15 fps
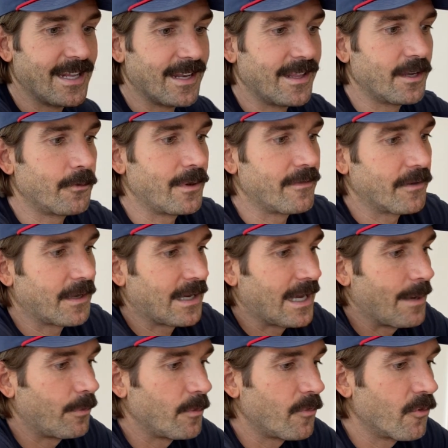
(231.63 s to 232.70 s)
I think we have a
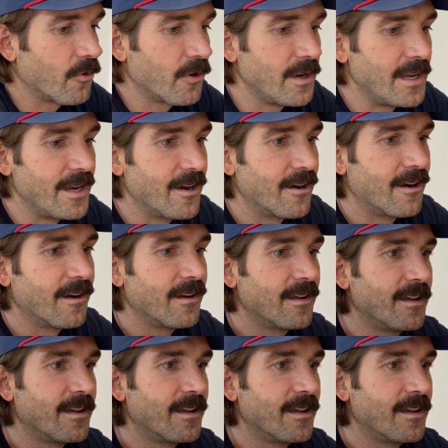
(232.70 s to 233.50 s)
couple more in here,